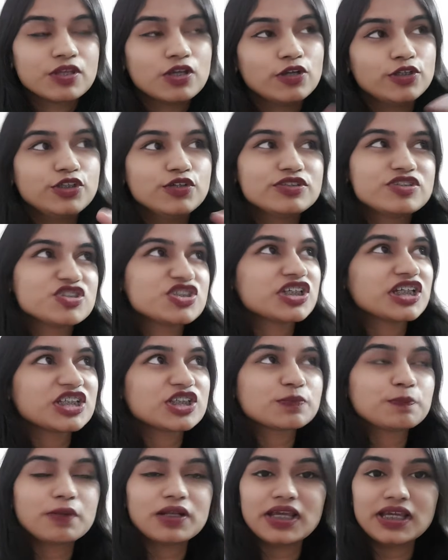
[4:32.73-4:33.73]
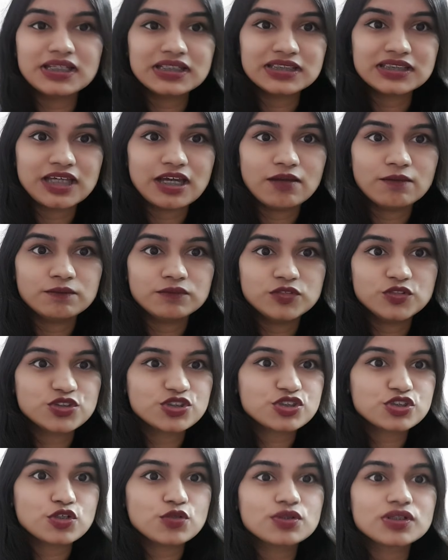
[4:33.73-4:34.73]
You just explain them. You
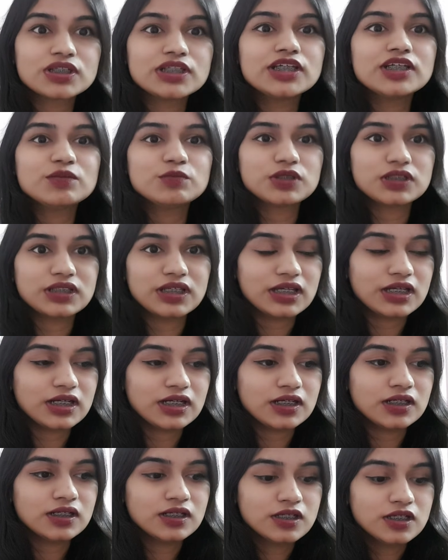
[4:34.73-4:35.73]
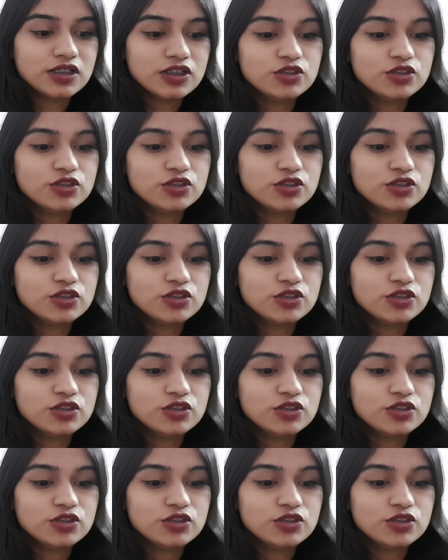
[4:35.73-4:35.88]
just don't leave it there.